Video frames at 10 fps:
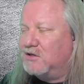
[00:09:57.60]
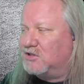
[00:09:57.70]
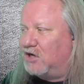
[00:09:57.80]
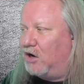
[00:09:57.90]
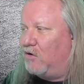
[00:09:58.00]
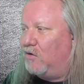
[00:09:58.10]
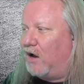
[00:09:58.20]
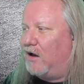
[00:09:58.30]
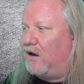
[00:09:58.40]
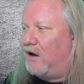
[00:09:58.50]
So
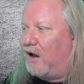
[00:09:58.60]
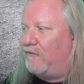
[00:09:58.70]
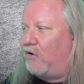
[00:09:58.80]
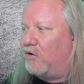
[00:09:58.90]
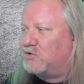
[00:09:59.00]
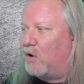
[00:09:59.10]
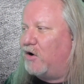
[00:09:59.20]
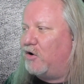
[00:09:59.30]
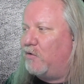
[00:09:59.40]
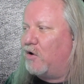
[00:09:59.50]
I've always
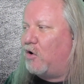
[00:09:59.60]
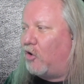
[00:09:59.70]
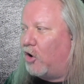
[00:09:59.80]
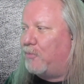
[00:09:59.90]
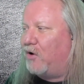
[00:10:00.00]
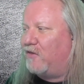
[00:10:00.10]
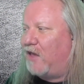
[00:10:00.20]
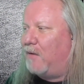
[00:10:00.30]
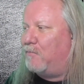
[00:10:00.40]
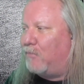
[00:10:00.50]
wanted to incorporate
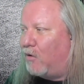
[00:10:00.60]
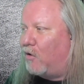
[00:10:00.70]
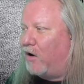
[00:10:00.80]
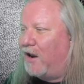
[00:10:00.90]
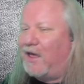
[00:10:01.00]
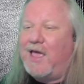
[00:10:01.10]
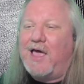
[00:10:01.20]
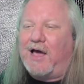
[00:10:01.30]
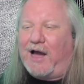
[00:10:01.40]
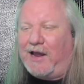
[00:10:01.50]
that more. And
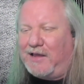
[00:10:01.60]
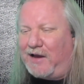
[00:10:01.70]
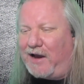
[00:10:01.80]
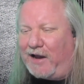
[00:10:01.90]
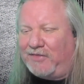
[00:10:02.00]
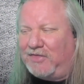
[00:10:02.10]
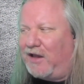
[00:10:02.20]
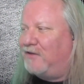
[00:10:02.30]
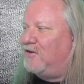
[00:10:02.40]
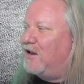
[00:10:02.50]
I I
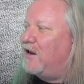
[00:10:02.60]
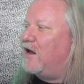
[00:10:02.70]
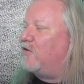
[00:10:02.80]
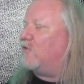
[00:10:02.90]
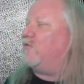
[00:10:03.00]
I did another